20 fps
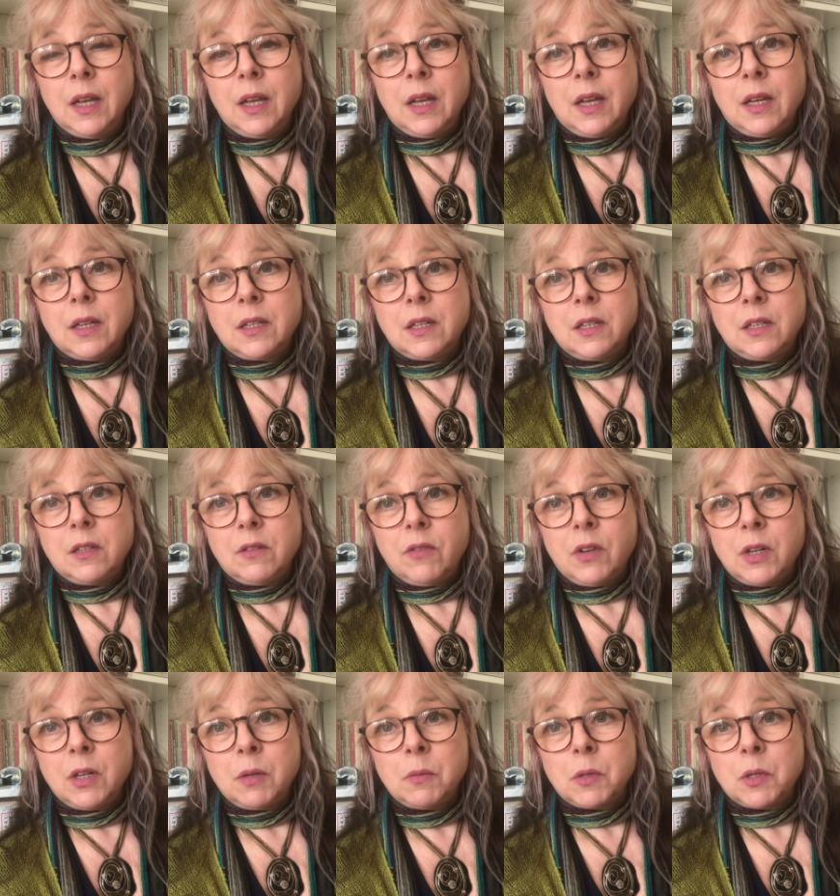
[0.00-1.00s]
and to
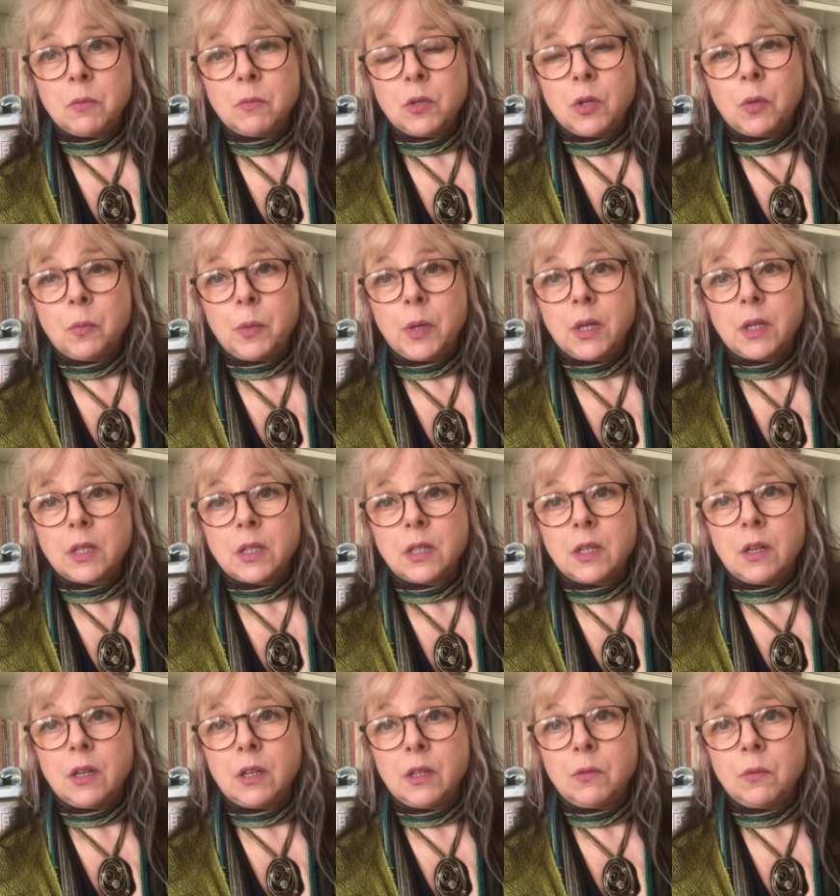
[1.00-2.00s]
develop some topics
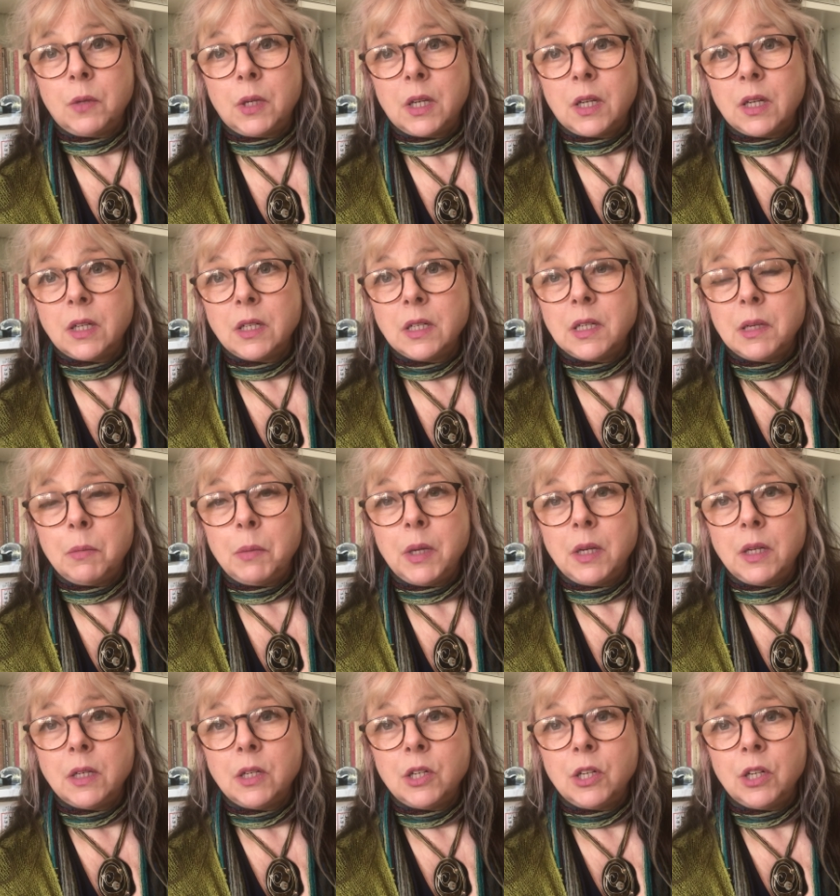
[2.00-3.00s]
that we can dip
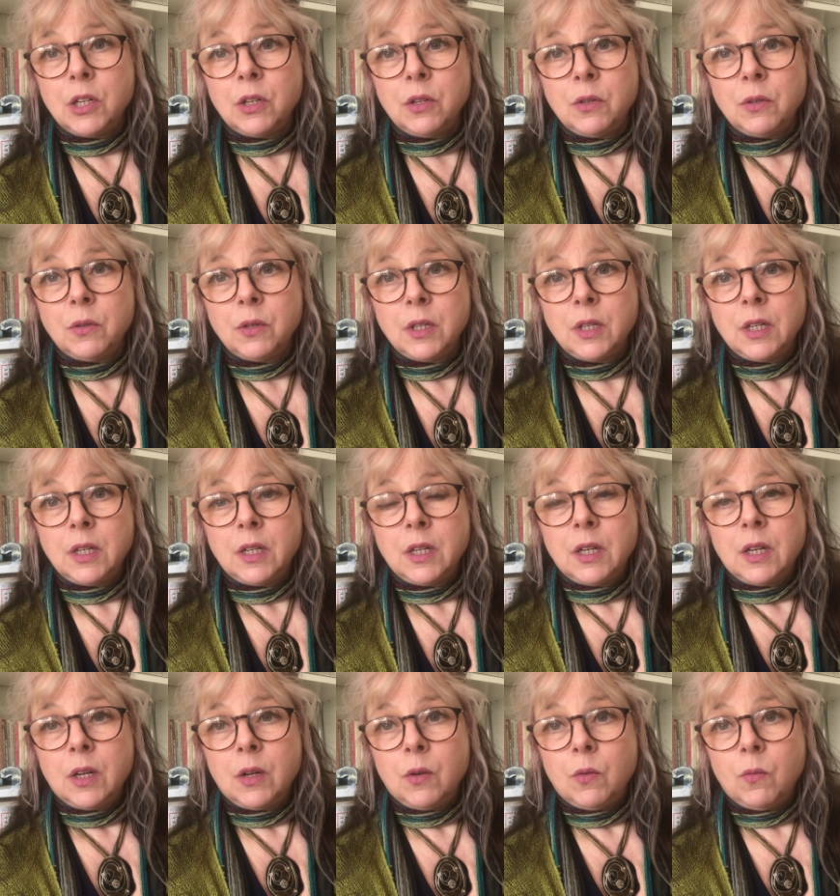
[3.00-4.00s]
into
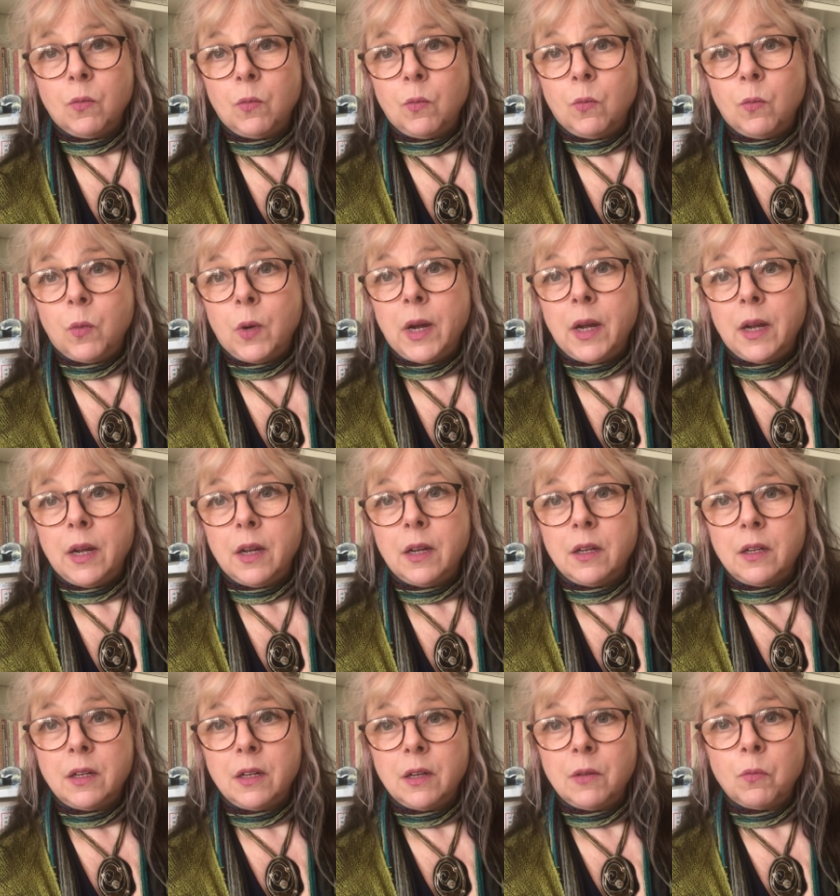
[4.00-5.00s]

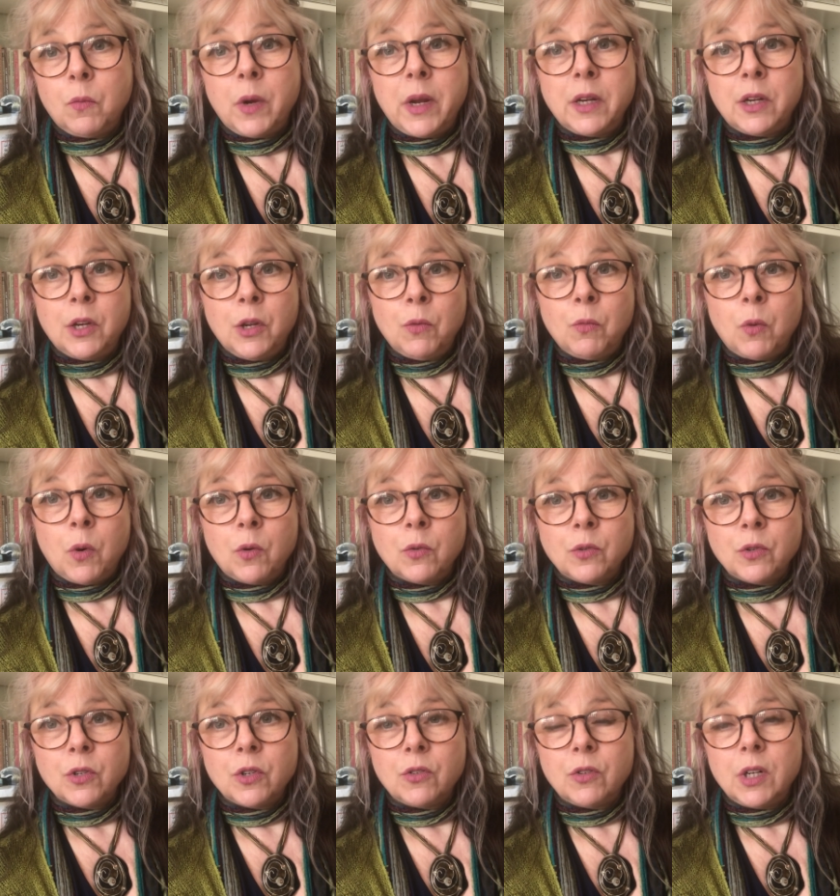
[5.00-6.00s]
where and when you
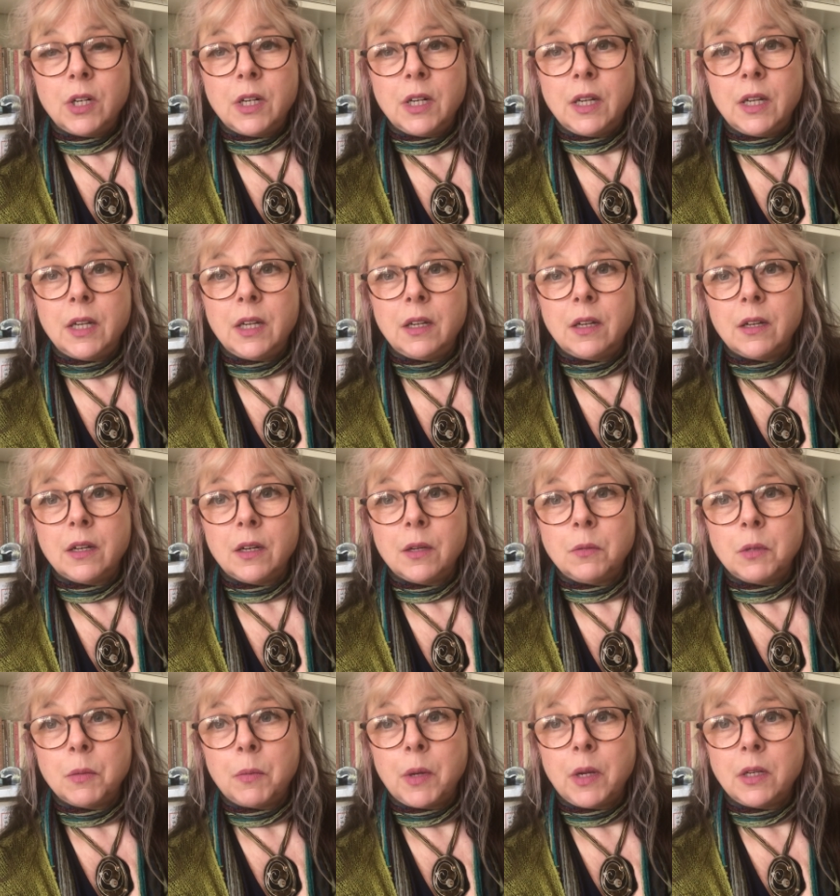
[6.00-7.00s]
want really
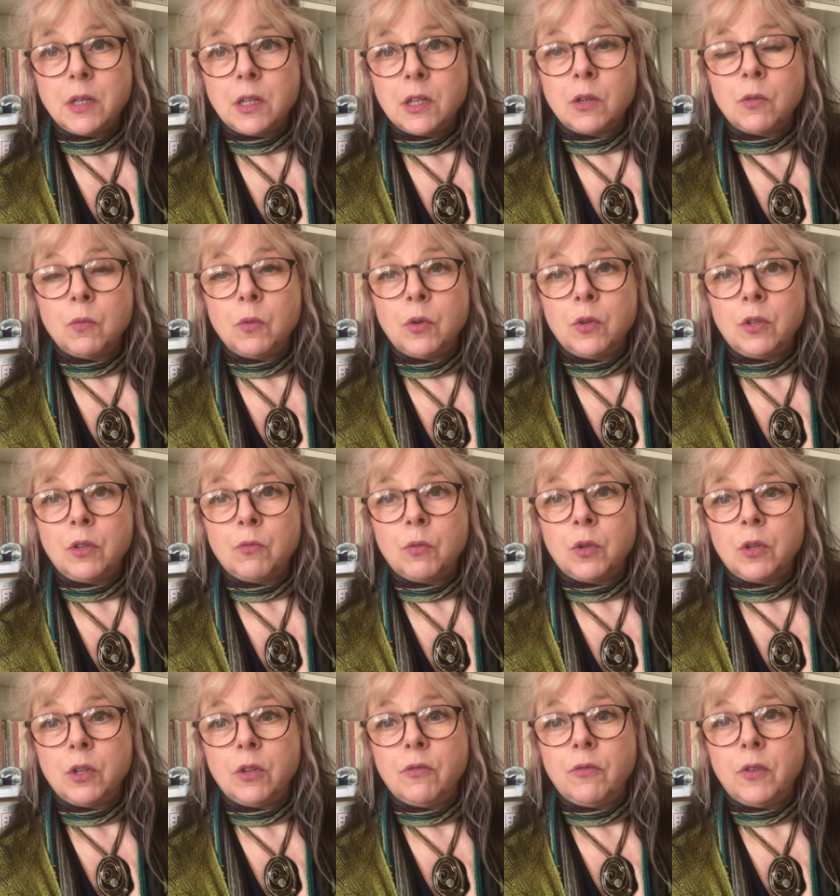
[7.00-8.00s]
um, depending on what,
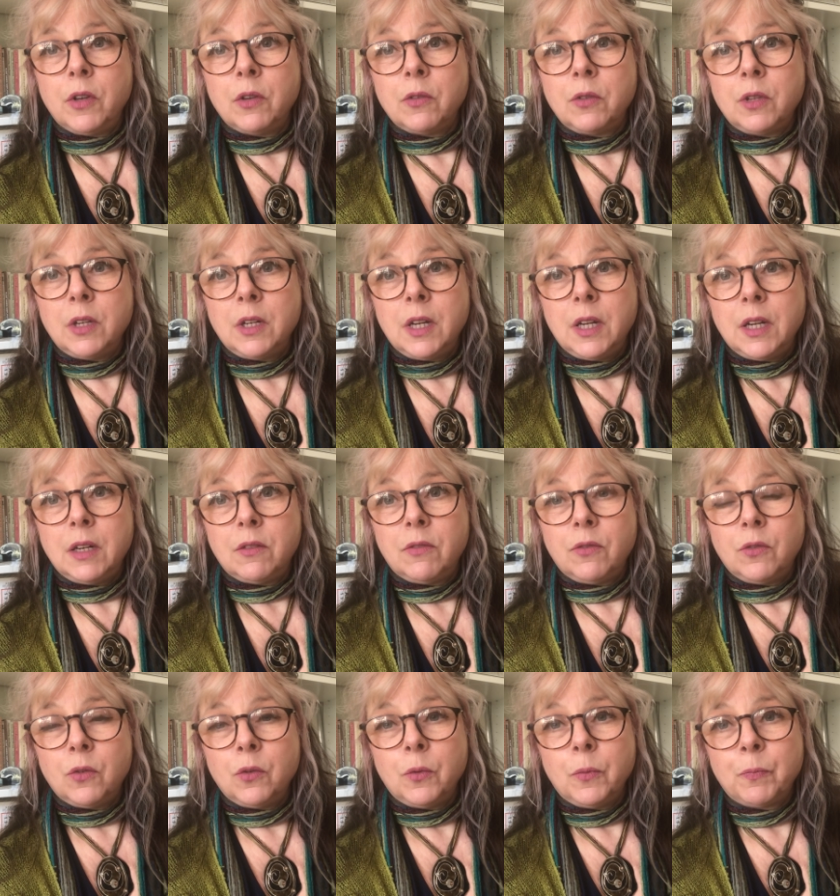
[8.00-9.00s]
what you feel the need
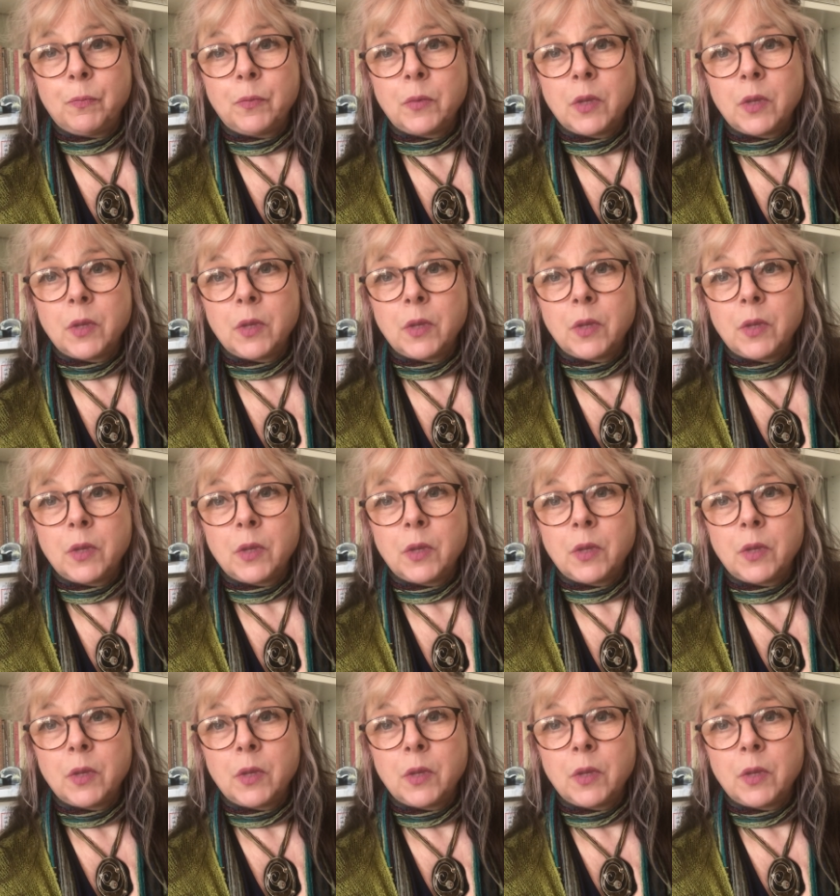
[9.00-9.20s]
for.